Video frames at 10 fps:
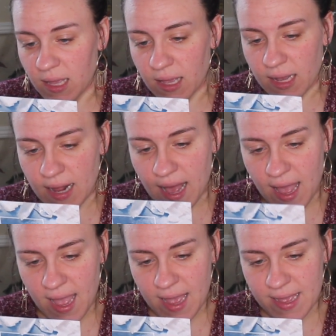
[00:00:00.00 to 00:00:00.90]
It
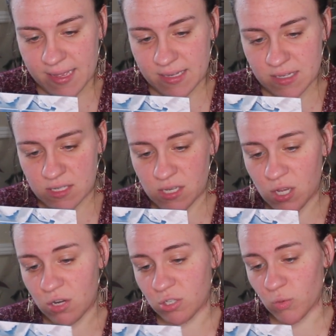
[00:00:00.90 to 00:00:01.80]
has
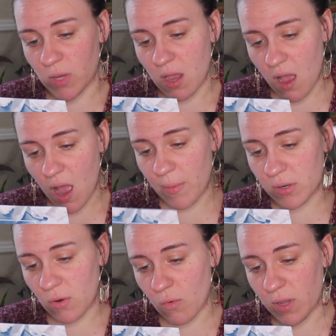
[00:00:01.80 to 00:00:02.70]
sweet
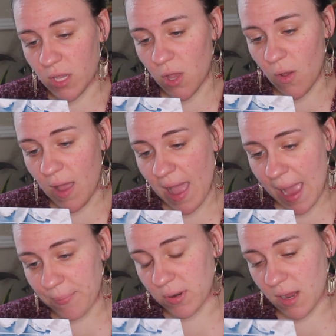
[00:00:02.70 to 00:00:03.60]
almond oil,
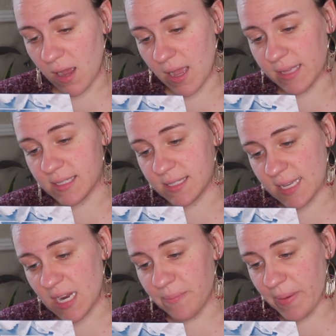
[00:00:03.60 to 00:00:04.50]
apricot
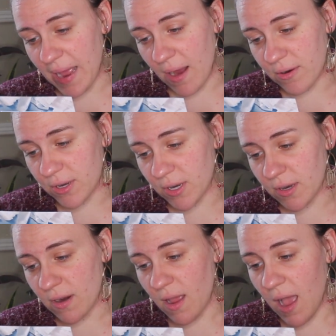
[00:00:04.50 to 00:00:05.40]
seed
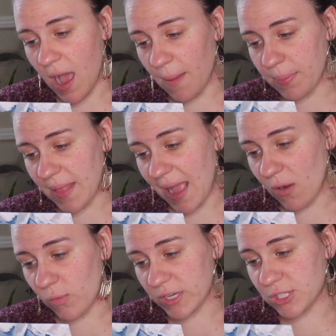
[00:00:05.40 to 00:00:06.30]
powder, a
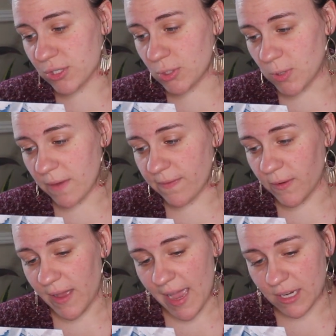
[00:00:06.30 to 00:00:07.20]
black winter
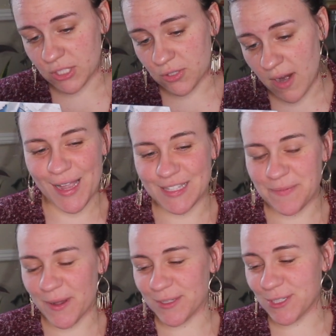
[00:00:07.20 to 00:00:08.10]
truffle extra. It's
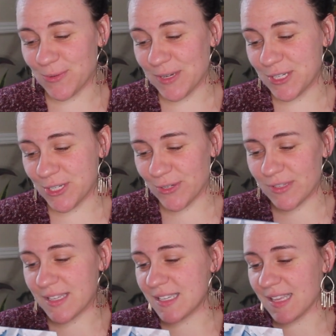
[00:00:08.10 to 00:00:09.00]
supposed to
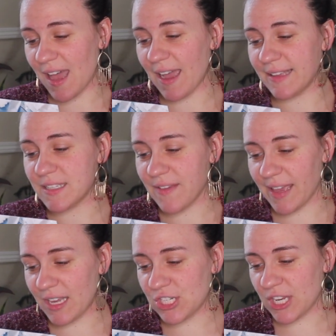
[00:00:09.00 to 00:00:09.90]
reduce the signs of
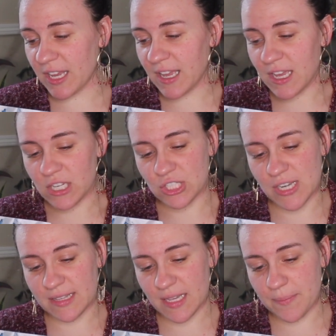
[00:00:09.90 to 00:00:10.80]
aging,
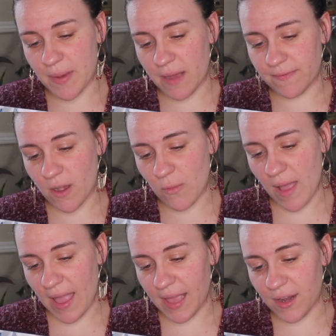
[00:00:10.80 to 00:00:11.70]
gently buff
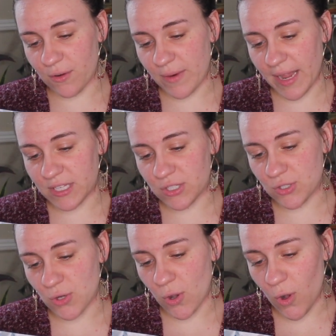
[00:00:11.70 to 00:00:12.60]
away and erase
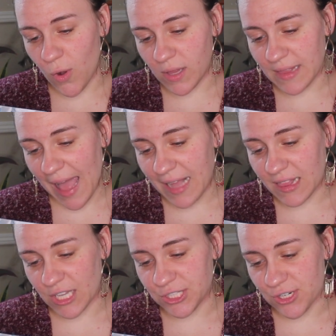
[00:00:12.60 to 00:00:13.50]
dull,
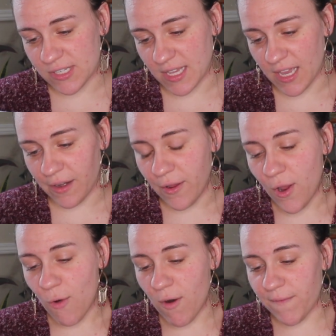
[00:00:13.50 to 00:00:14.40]
lackluster skin,
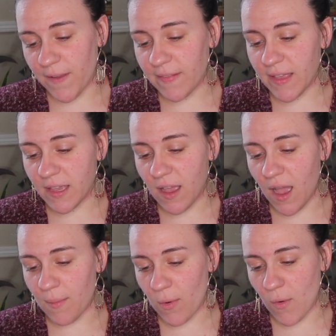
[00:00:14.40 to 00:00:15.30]
revealing
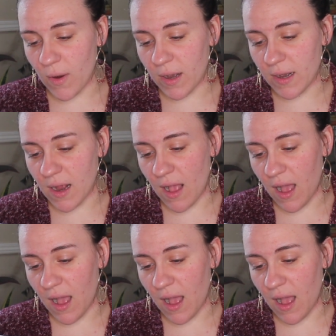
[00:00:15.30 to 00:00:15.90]
a more